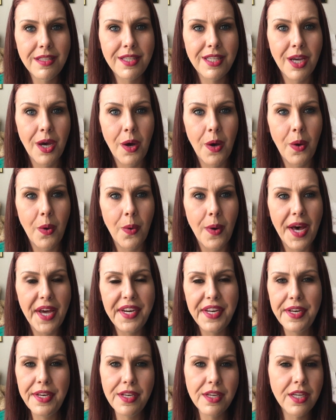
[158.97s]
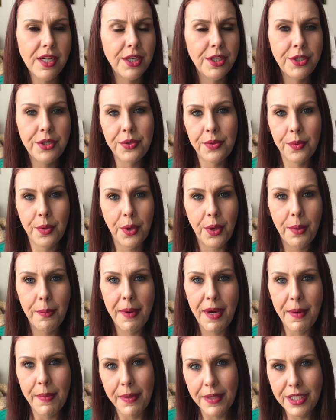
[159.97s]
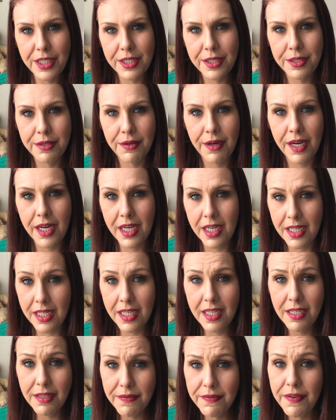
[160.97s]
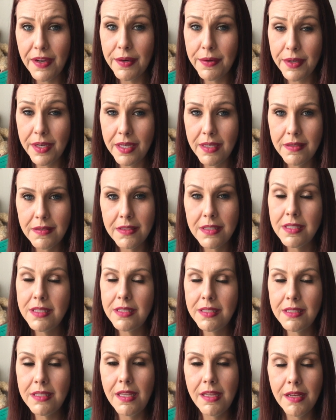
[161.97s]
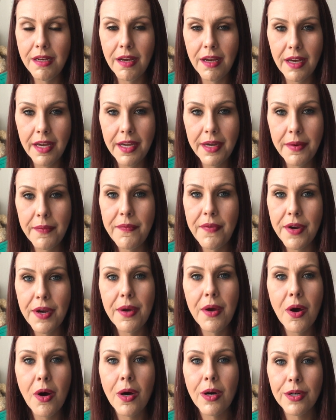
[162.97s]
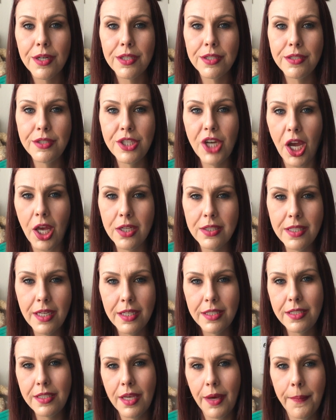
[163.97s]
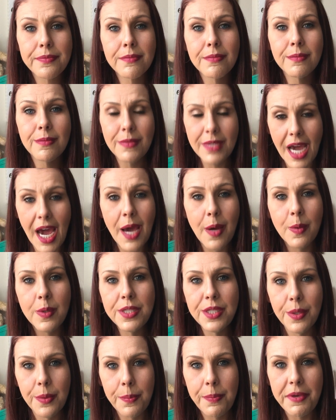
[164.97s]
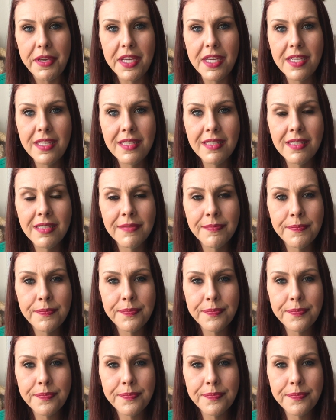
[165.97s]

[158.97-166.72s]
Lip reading: So I didn't control my emotions right, and I had a very hard childhood. So I was obese.